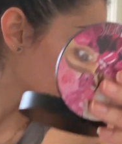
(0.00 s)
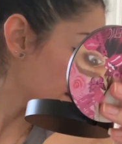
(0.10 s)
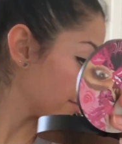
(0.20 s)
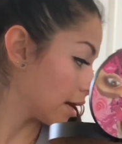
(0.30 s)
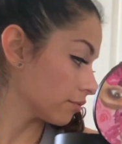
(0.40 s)

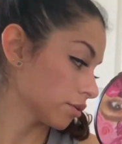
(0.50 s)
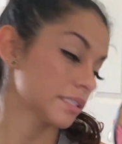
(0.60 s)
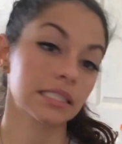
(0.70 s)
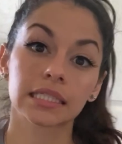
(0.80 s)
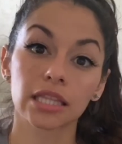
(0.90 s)
And that one
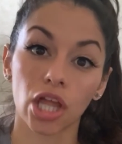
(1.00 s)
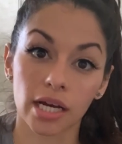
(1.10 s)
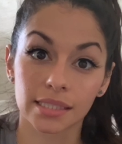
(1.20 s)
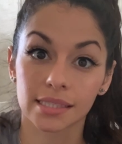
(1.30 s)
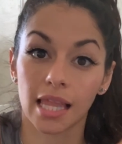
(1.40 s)
was the
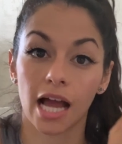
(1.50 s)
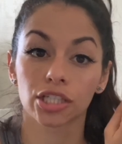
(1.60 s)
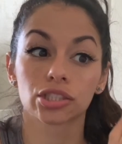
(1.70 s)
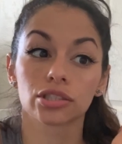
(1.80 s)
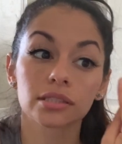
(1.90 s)
Luxe
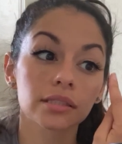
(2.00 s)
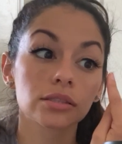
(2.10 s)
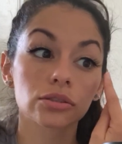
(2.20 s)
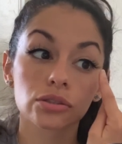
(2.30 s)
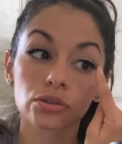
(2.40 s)
Lash just because
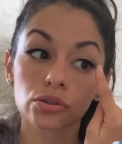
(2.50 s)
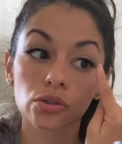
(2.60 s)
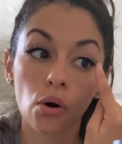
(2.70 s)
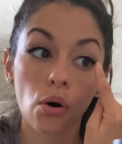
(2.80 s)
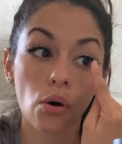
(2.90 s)
it's
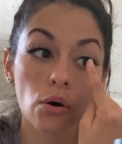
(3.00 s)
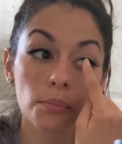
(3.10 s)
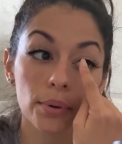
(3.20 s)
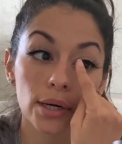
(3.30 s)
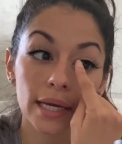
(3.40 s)

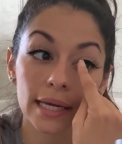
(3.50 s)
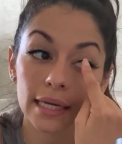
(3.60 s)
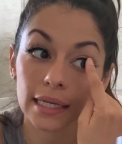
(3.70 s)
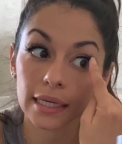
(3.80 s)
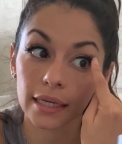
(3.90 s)
so
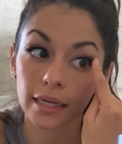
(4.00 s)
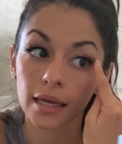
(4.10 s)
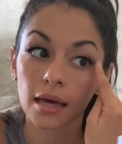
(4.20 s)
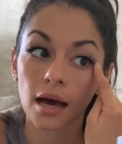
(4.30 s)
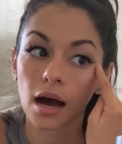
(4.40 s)
pretty.
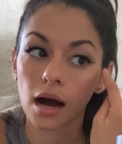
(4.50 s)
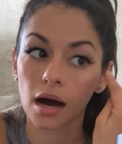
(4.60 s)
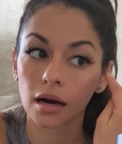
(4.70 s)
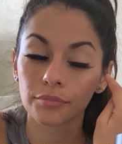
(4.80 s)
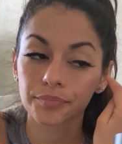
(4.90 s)

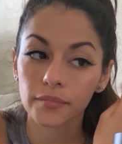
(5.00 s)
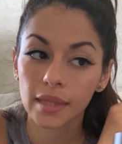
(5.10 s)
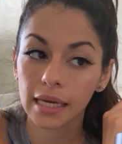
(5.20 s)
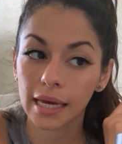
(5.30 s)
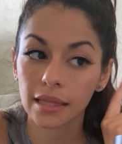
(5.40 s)
And
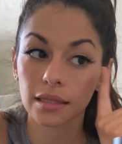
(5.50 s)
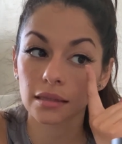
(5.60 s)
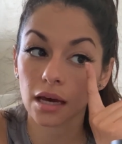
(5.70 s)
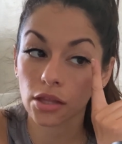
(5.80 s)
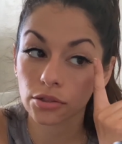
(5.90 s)
then
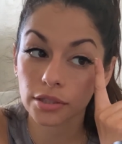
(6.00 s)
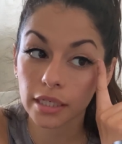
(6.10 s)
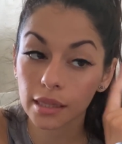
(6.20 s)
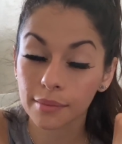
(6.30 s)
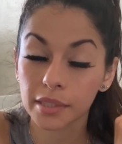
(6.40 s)
the other
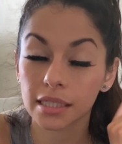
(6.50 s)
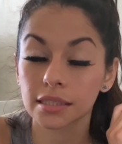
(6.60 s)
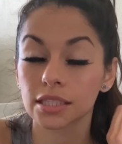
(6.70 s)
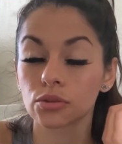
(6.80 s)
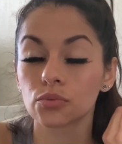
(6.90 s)
thing Glamnetic
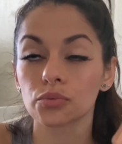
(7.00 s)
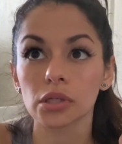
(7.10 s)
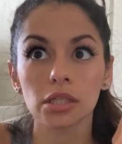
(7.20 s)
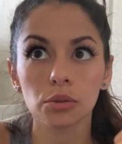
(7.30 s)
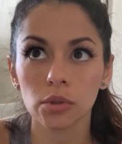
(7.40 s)
did a
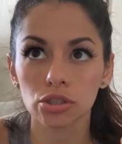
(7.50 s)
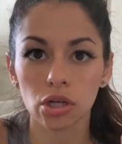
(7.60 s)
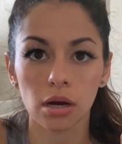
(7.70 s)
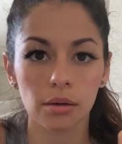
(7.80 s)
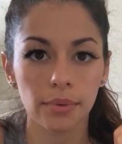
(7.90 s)
really well
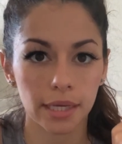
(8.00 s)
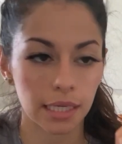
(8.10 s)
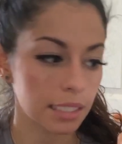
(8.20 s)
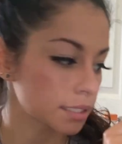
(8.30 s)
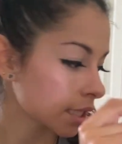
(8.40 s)
job
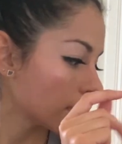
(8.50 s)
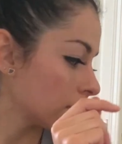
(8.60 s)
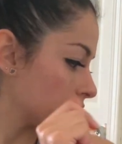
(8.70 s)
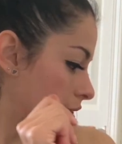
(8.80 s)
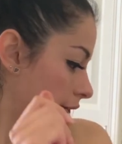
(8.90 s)
is
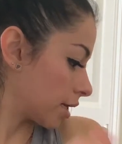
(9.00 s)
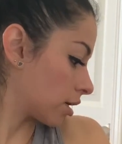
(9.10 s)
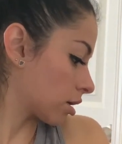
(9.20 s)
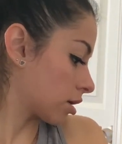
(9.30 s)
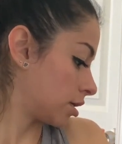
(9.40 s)

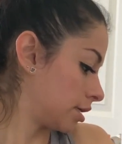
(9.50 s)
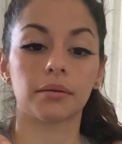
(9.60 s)
their